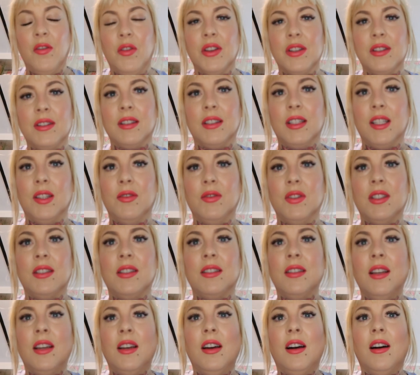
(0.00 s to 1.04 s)
The
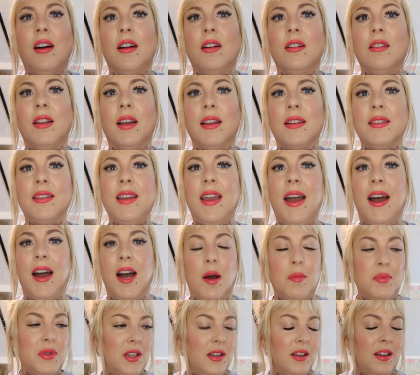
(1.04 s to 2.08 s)
sleeves are less
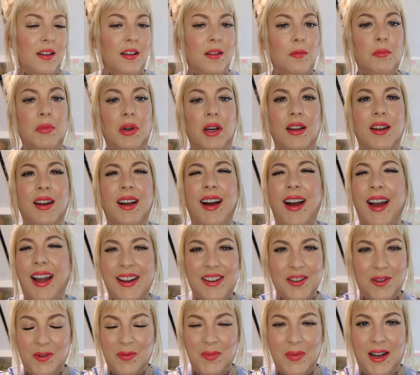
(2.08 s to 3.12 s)
capped but I
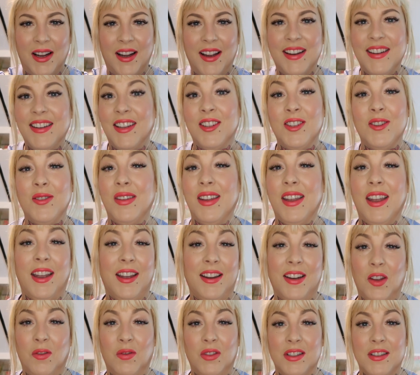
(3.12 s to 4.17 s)
don't mind and you
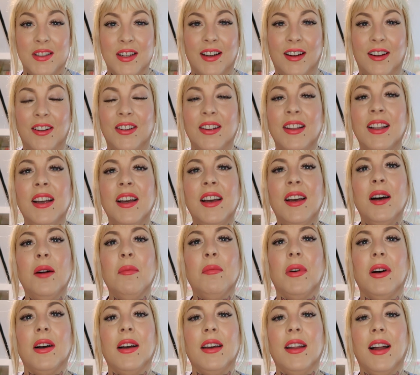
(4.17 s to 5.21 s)
can't even tell
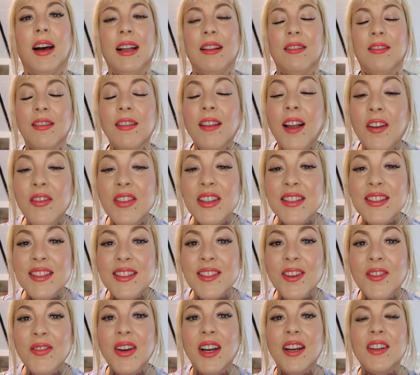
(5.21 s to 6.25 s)
but I love it
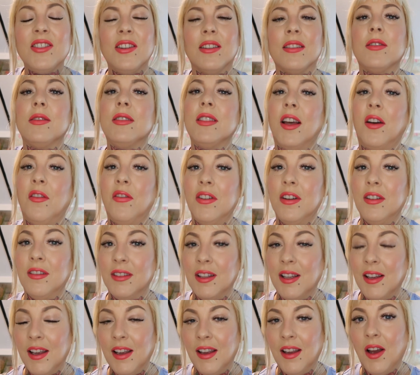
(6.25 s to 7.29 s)
so much it's
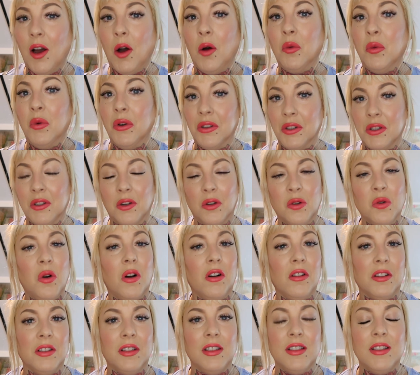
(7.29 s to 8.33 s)
definitely a really good
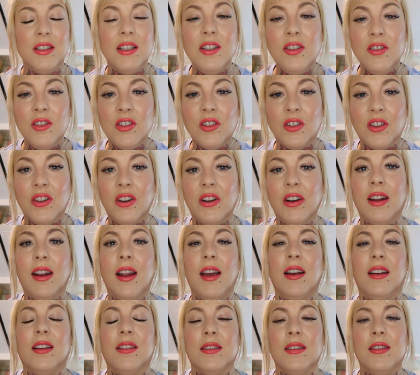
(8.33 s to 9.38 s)
quality t-shirt it
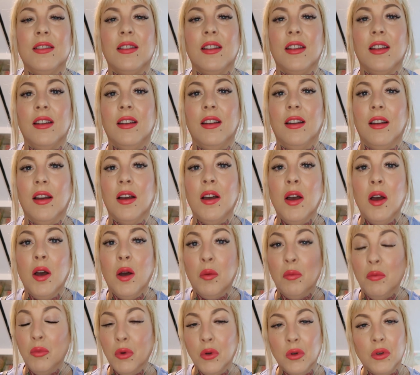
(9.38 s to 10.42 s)
has the
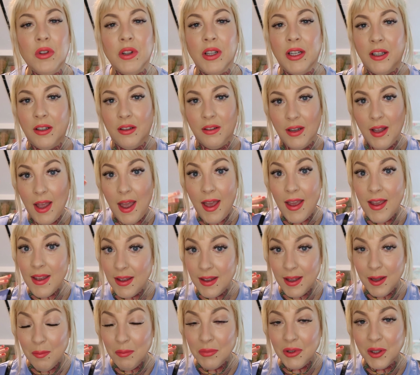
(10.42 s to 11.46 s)
Mugler
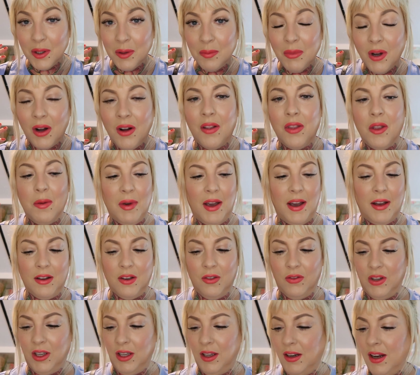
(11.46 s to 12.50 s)
emblem on the back
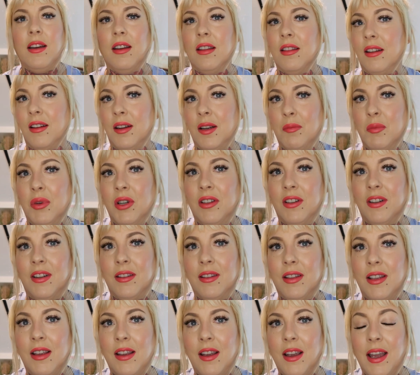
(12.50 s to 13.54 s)
of it and then I put on
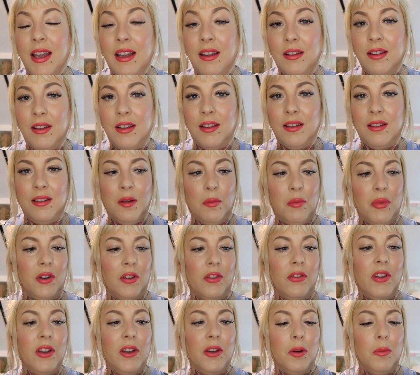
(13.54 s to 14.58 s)
the alien
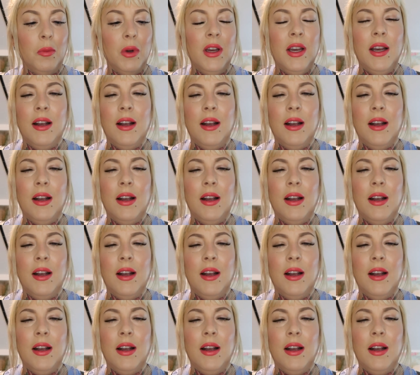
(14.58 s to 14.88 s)
perfume